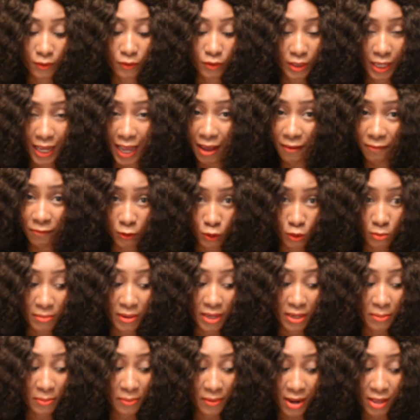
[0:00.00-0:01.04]
They have so
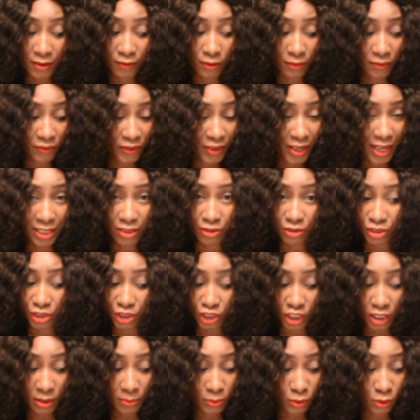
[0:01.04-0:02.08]
many brands, from Fiat to
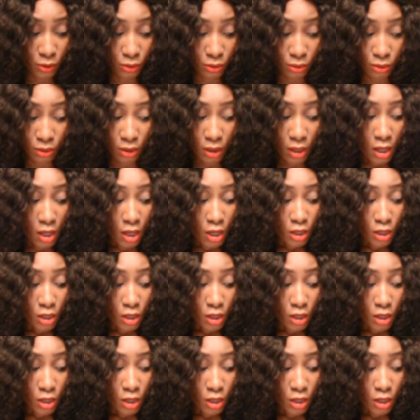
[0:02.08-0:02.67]
Jeep to